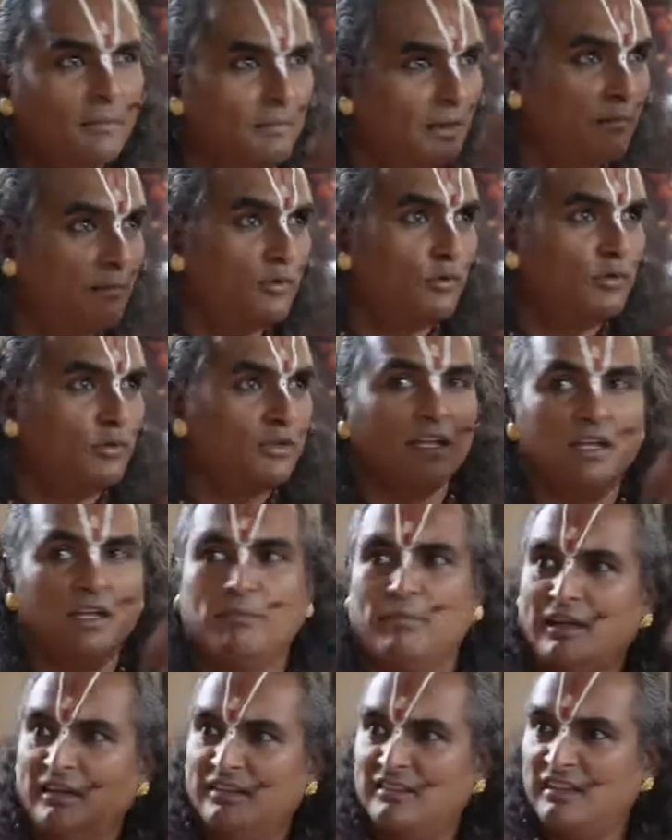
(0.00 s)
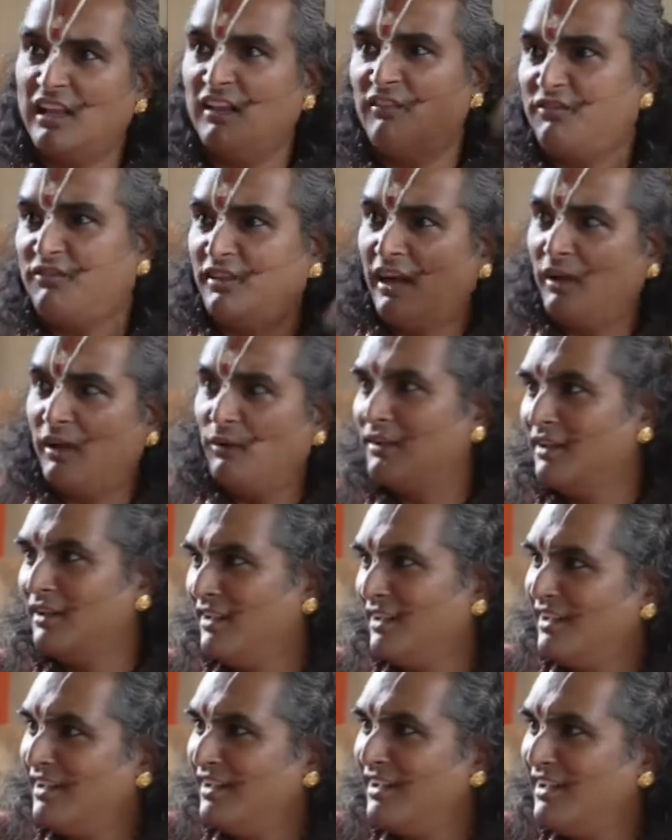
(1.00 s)
I'm looking at myself now
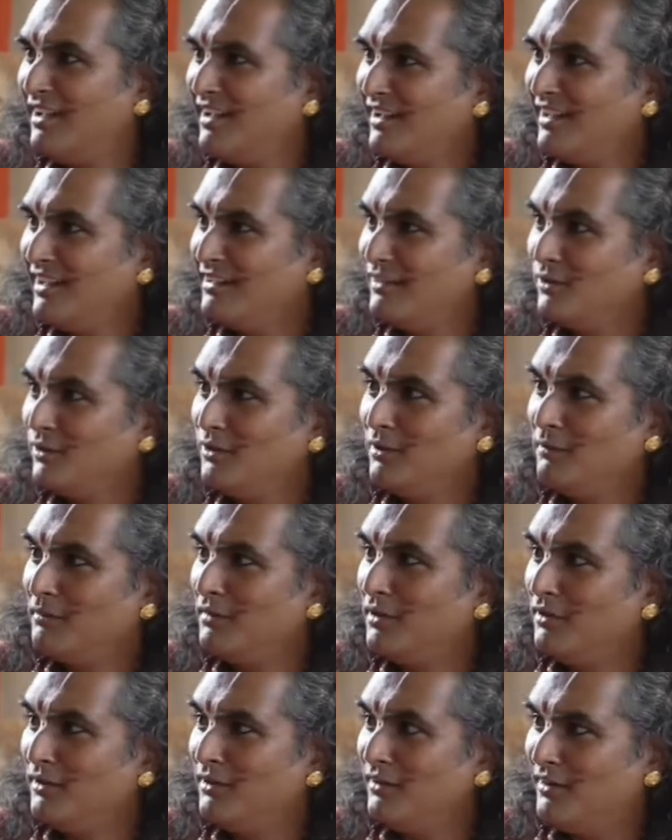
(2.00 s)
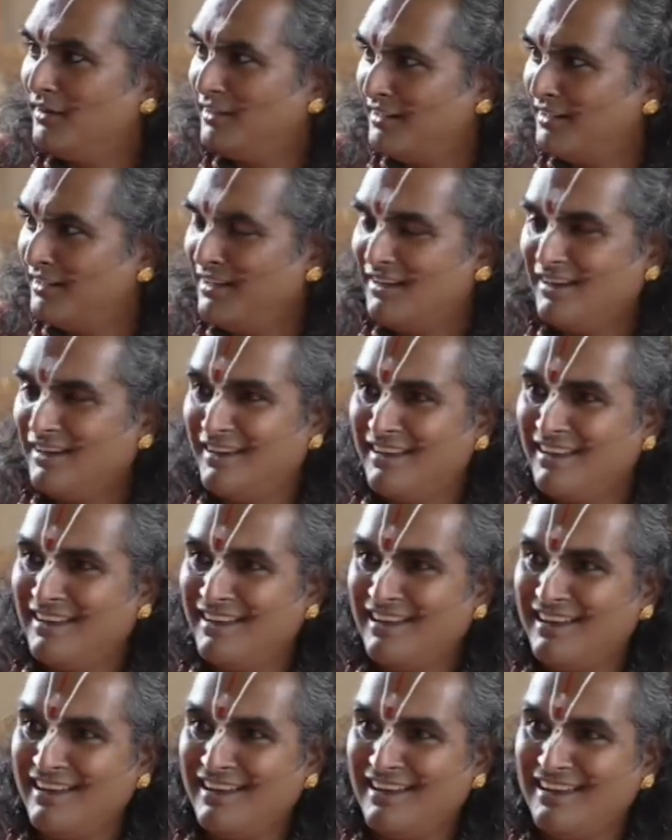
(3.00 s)
into the mirror, you know.
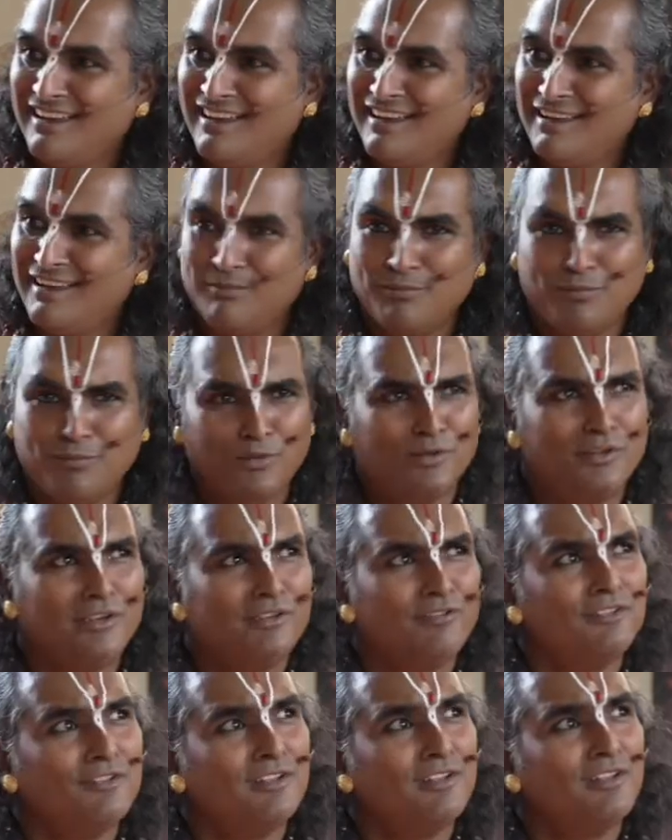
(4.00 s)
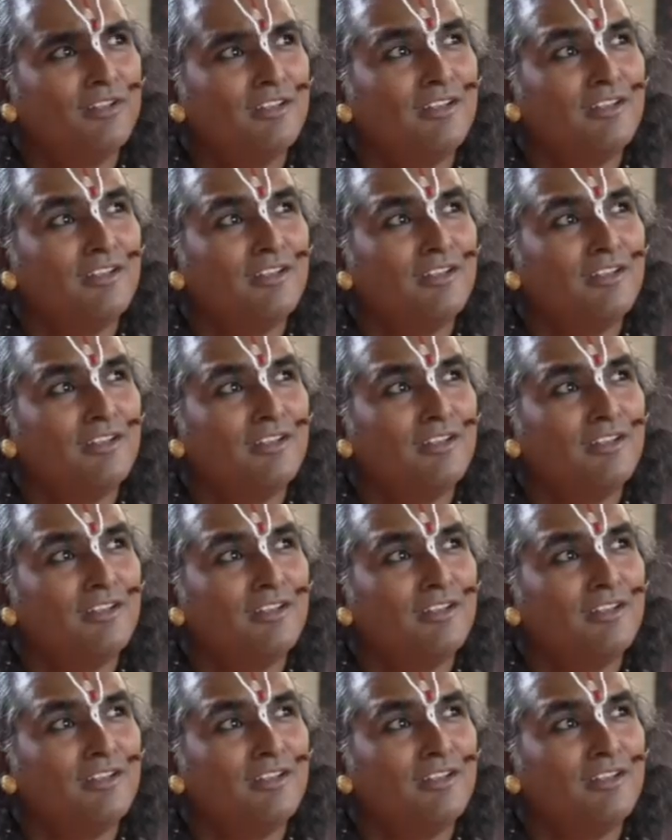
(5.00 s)
Beautiful.